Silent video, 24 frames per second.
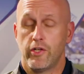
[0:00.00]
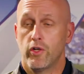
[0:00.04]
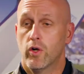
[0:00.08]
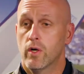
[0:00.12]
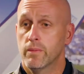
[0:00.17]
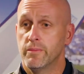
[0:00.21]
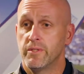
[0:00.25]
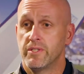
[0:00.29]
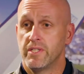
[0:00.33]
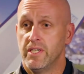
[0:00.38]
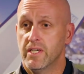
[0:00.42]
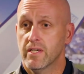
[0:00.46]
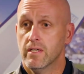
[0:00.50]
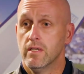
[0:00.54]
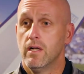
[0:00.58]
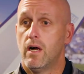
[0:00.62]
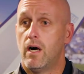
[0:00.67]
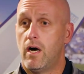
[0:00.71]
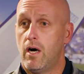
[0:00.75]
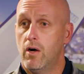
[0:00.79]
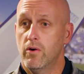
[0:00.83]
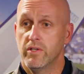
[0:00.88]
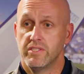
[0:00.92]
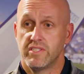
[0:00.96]
a normal year
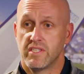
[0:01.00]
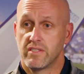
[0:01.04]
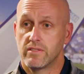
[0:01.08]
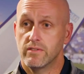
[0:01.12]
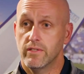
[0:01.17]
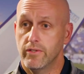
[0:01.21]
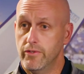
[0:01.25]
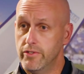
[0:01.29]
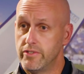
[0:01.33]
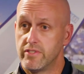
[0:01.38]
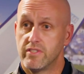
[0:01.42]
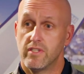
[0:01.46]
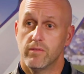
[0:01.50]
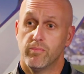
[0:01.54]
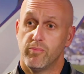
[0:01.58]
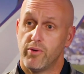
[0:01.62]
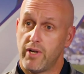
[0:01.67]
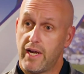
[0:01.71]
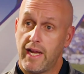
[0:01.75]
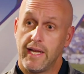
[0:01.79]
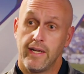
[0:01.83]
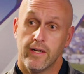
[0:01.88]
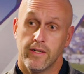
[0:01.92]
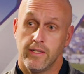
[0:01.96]
always includes the
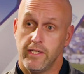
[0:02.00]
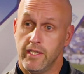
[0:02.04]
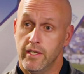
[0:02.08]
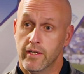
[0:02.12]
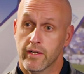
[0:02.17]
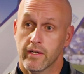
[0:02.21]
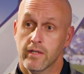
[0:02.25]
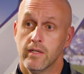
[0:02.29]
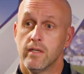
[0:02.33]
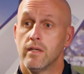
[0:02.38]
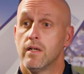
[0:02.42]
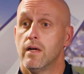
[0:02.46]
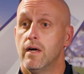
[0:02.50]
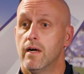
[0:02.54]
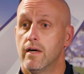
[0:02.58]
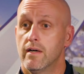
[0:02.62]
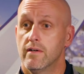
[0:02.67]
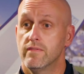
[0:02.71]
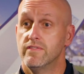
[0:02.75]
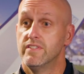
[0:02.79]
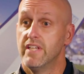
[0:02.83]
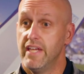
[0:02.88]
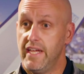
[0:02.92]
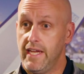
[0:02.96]
prior year
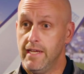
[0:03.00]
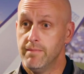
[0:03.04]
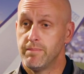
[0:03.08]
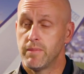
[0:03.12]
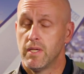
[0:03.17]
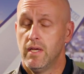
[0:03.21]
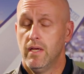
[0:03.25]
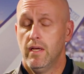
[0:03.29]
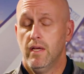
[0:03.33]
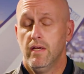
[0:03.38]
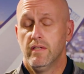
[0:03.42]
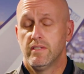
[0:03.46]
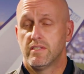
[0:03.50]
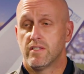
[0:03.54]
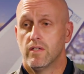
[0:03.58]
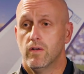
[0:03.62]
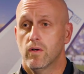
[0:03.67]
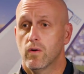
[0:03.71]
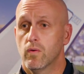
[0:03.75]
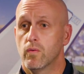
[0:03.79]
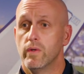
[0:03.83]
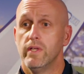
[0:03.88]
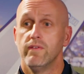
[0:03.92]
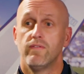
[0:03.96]
of tape.
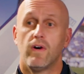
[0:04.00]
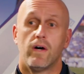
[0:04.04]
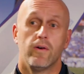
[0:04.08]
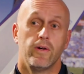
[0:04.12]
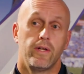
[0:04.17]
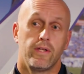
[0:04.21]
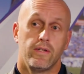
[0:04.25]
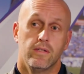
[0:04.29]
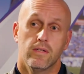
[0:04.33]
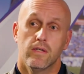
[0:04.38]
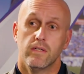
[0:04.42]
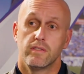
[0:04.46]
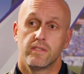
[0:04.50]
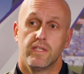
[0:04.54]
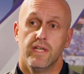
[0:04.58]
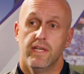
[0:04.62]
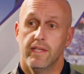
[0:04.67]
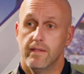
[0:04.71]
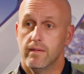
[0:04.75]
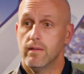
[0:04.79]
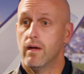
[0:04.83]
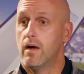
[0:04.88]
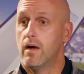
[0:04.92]
So we've already looked at